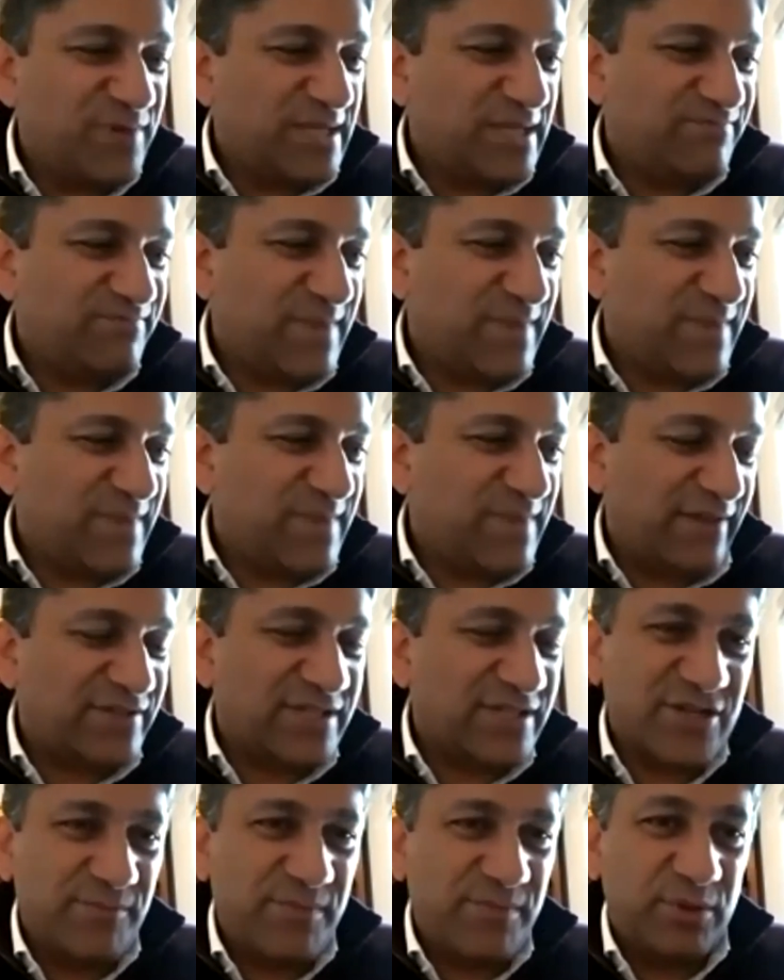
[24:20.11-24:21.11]
we'd have
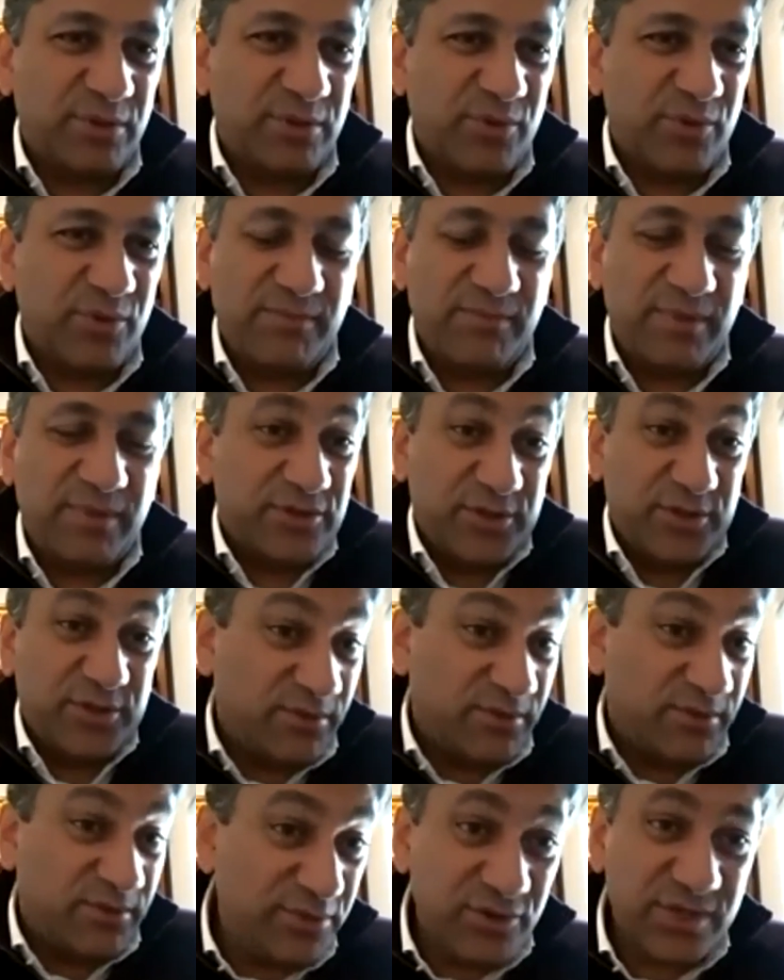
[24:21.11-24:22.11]
to turn people away because
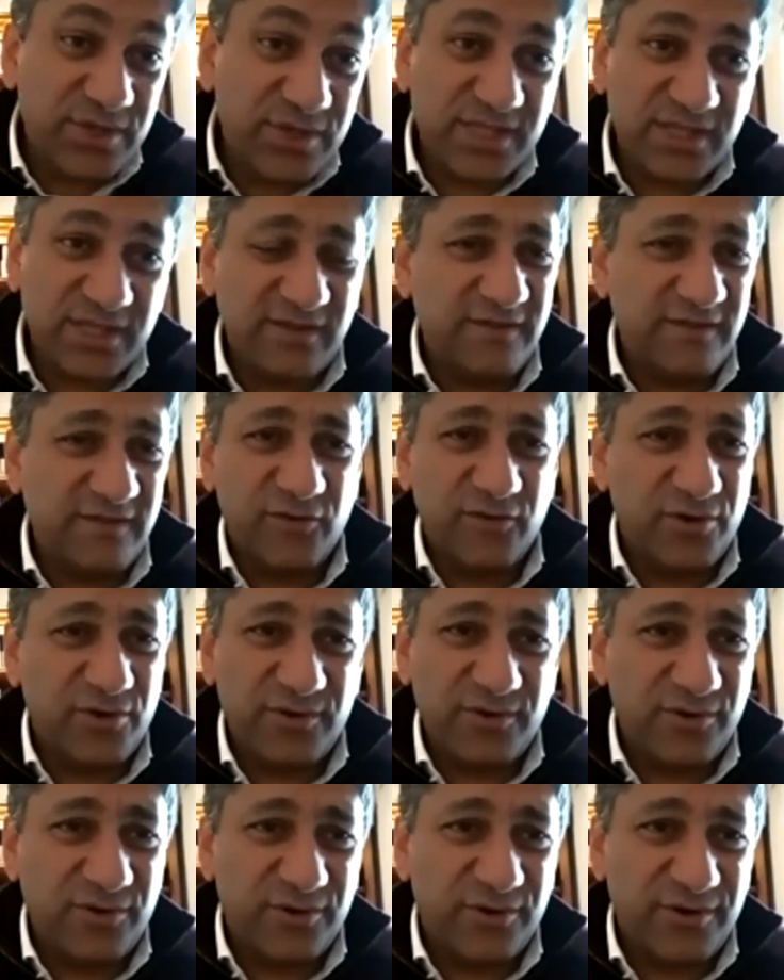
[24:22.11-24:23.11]
they were abusive
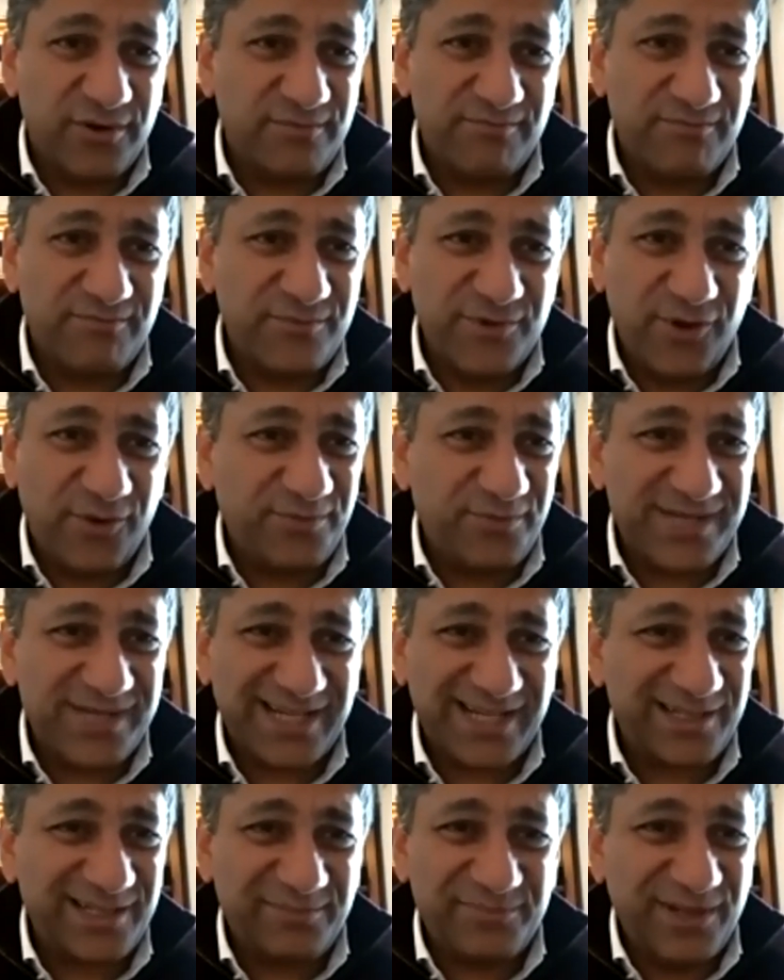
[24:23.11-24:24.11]
or not
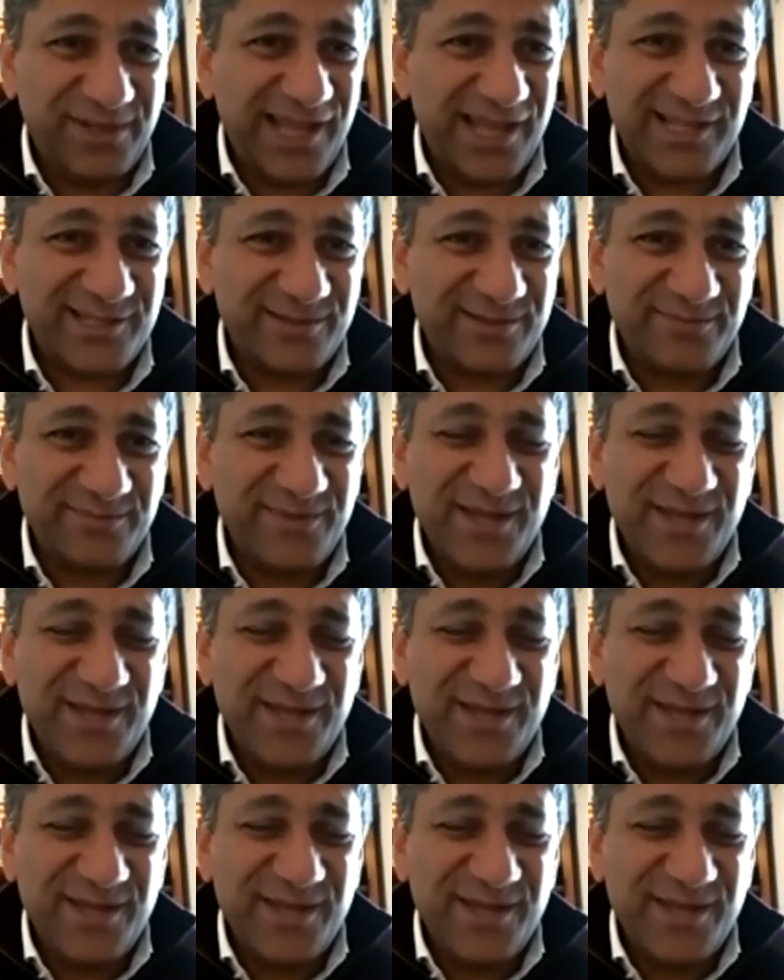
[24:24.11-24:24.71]
particularly pleasant.